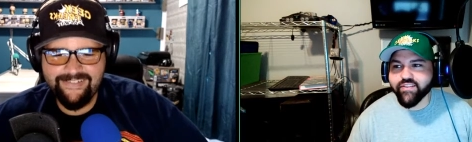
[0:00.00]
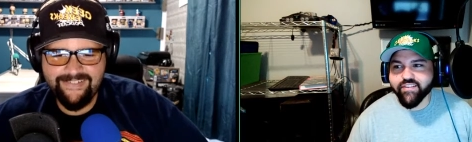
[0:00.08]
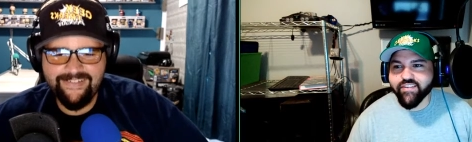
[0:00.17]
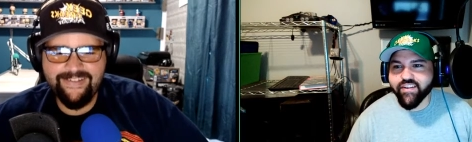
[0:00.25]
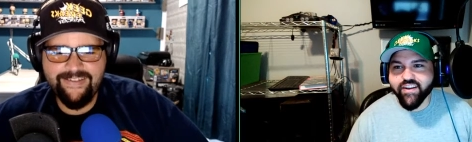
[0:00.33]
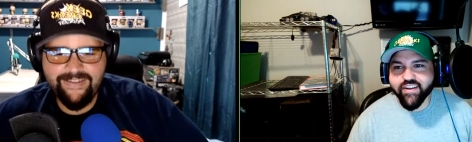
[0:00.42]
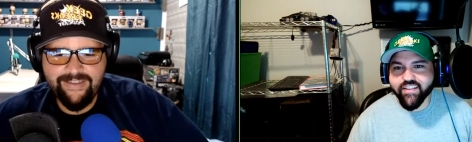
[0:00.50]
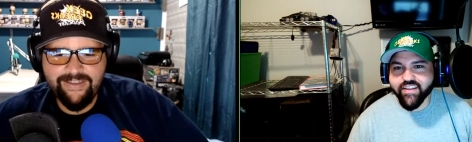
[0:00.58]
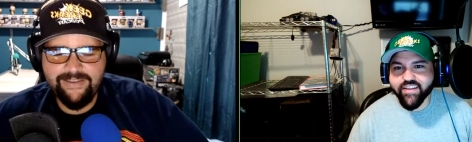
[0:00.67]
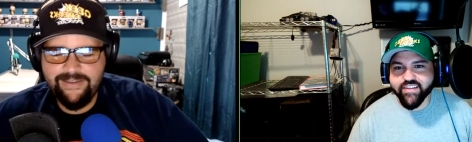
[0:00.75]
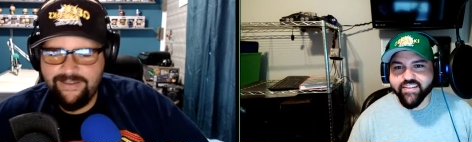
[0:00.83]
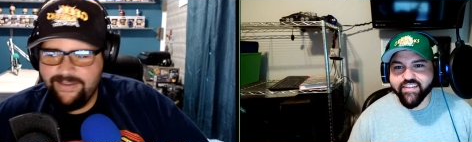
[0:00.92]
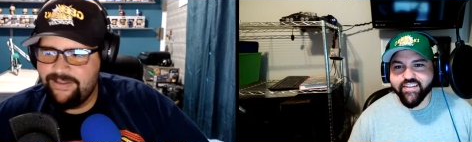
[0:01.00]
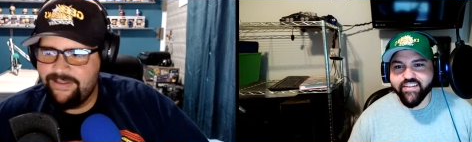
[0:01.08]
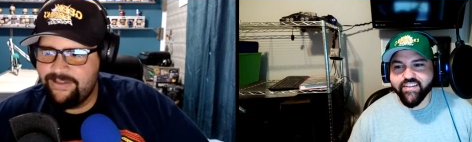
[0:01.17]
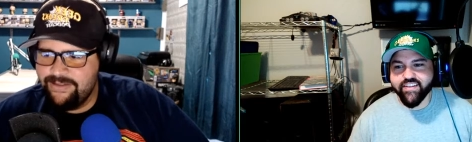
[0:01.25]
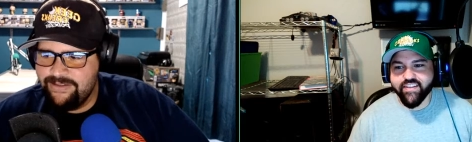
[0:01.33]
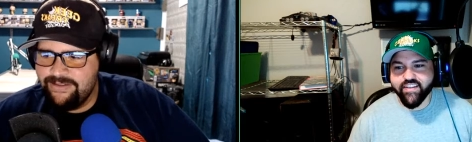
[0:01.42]
Speaker 1: They're not like
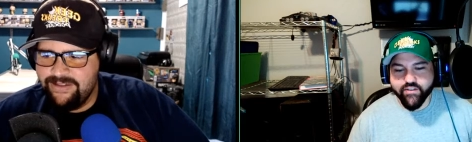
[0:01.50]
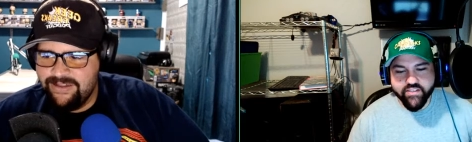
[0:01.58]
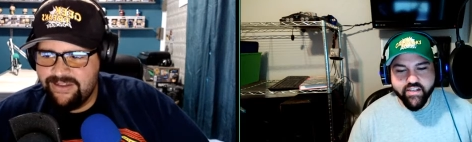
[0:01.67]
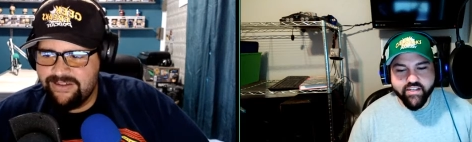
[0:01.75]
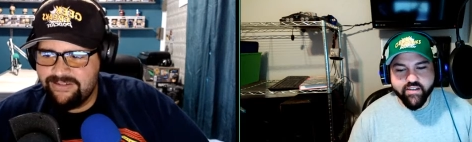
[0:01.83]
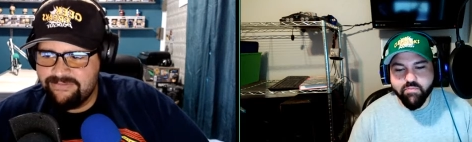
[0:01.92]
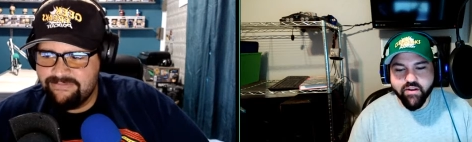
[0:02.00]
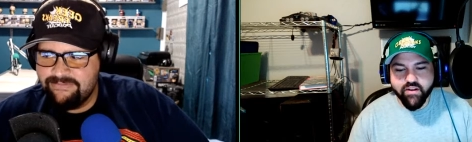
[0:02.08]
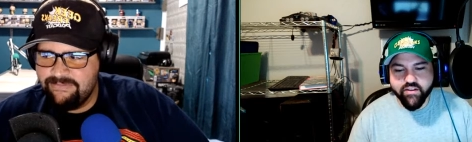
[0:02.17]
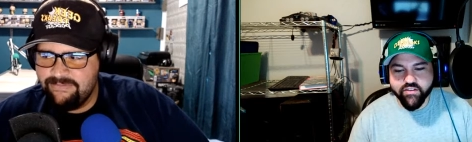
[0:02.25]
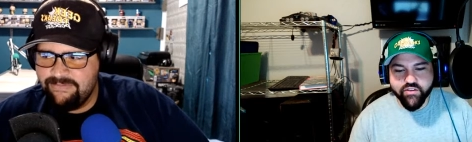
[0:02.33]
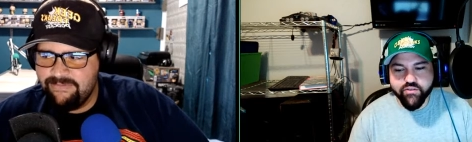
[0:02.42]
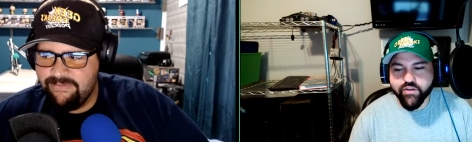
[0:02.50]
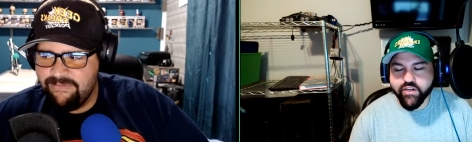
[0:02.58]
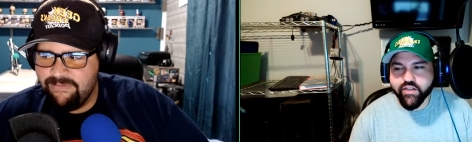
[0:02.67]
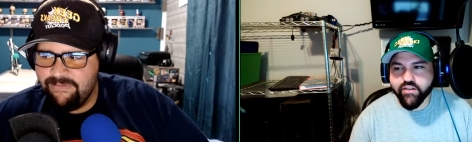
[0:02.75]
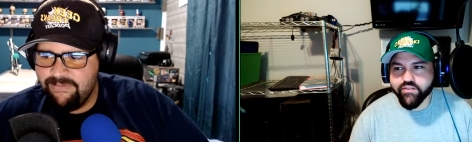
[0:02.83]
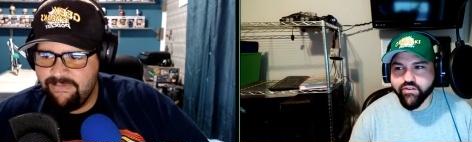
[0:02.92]
know, it's not comparing a Star Trek
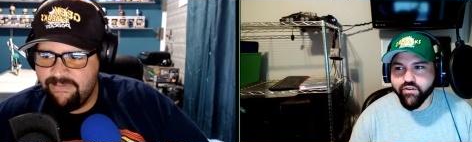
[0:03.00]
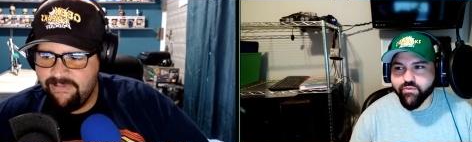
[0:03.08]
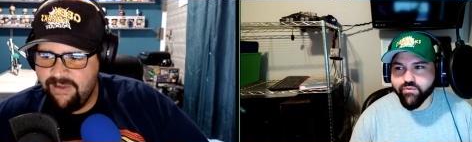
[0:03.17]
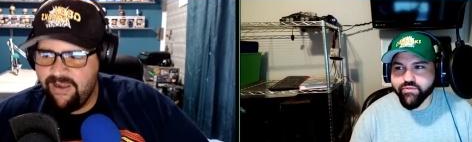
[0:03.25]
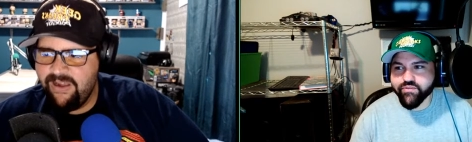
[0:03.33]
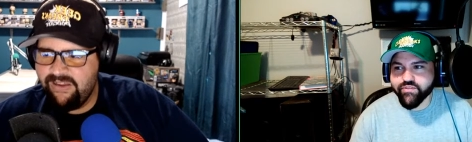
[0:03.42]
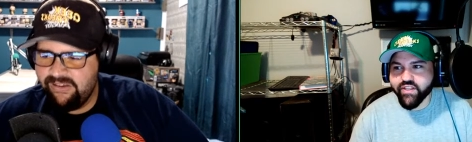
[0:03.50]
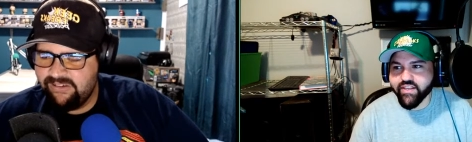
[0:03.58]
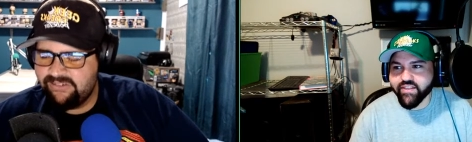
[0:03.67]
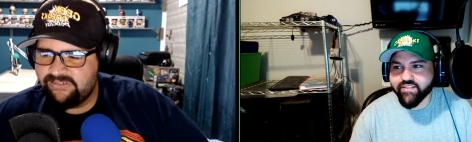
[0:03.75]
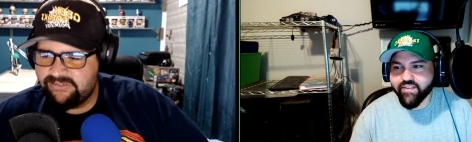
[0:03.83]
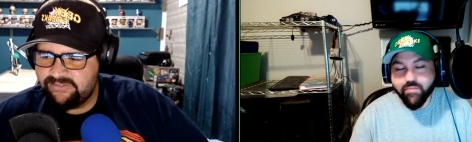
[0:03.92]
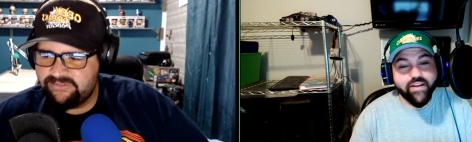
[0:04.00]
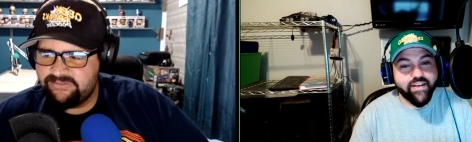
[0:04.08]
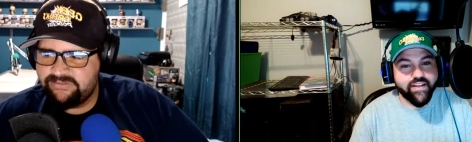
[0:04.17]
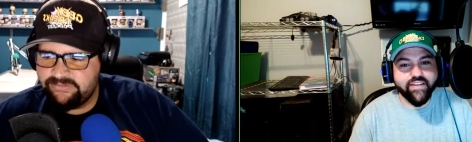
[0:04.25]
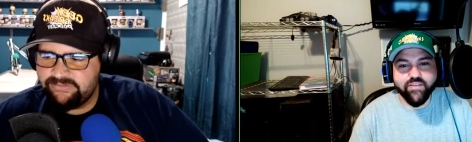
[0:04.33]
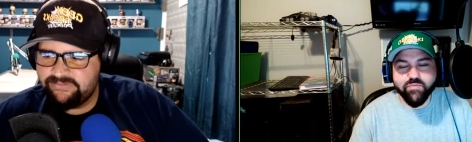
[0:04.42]
and a Star Wars like I mean it
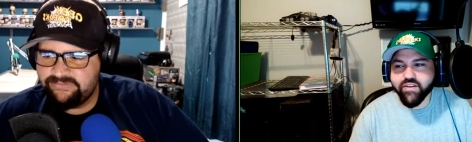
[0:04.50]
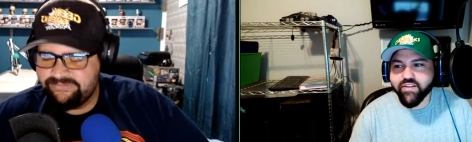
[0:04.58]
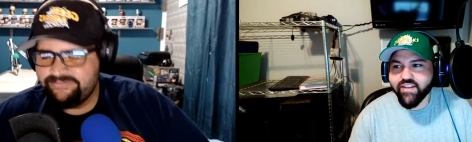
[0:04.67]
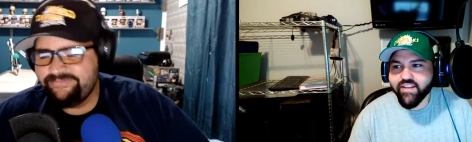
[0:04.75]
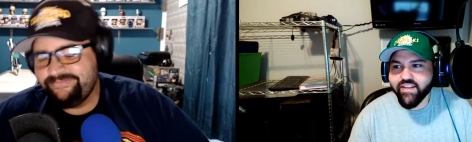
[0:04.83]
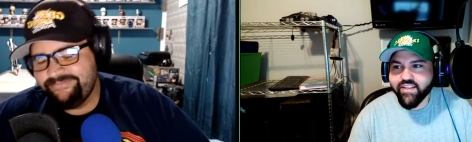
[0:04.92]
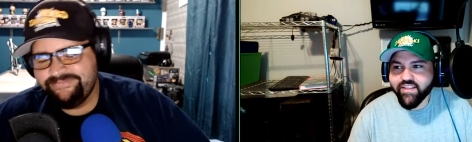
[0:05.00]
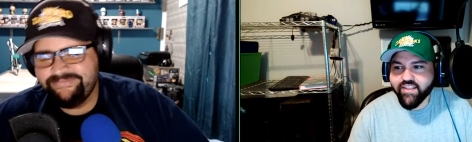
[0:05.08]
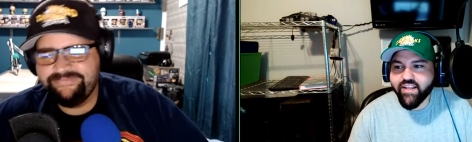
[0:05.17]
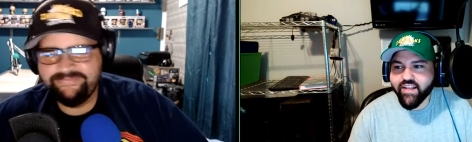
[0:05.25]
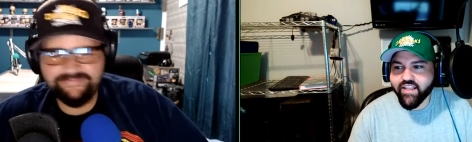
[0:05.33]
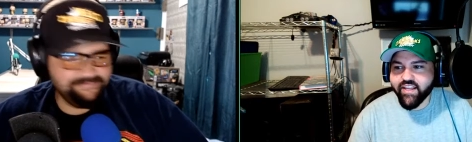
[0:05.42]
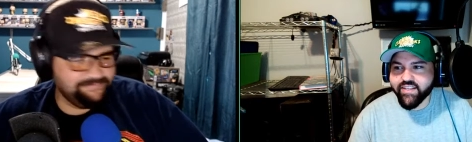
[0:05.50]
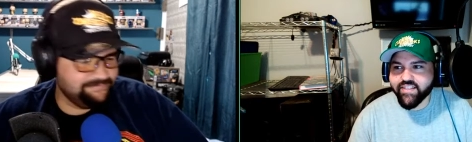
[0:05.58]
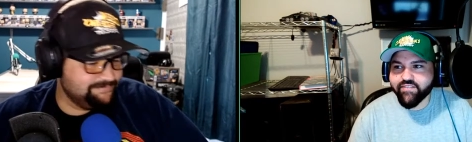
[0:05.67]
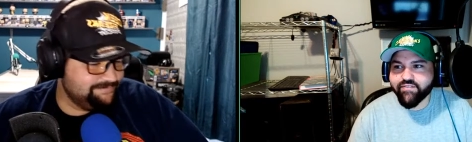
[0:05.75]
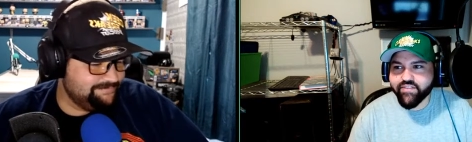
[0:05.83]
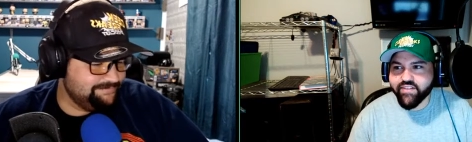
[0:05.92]
is, but not like
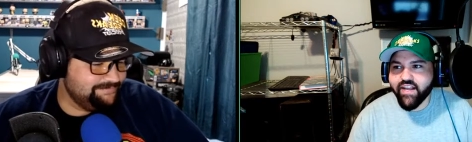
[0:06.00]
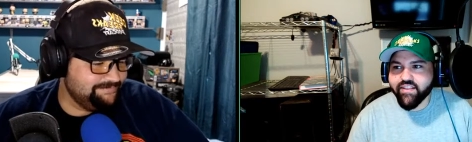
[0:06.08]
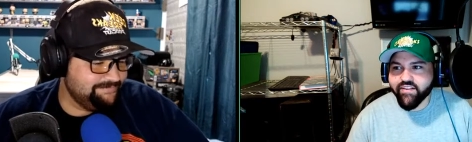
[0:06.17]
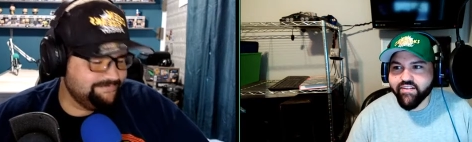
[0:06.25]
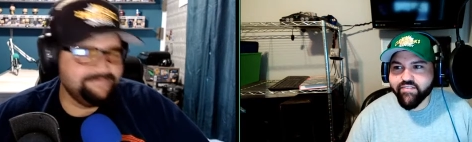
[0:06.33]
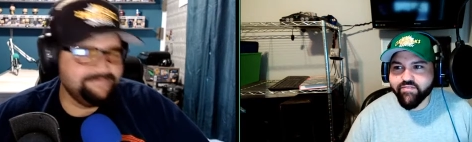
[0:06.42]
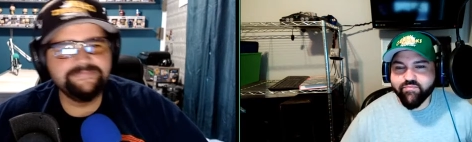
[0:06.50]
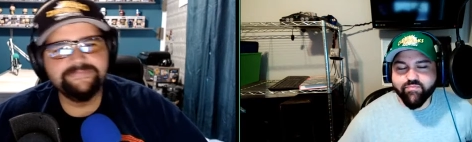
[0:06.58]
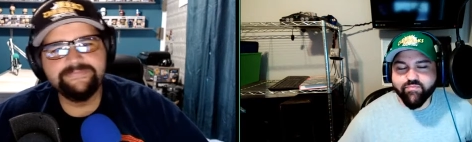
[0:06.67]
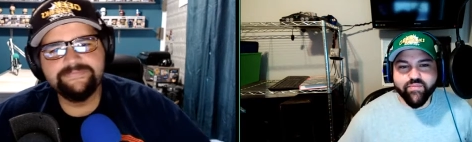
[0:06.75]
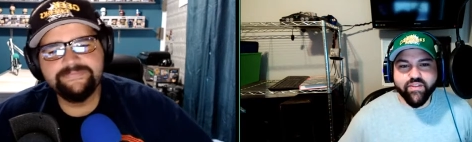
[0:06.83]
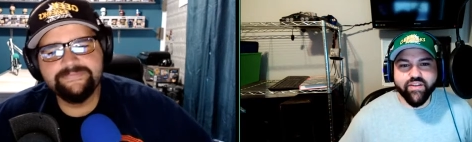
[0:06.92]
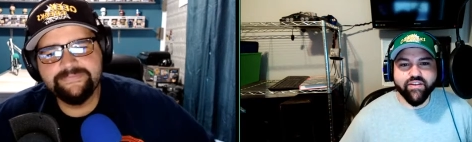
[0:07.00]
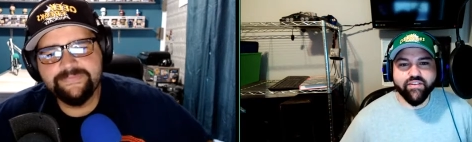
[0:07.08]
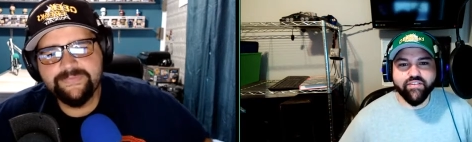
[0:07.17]
tick for tat. They're they're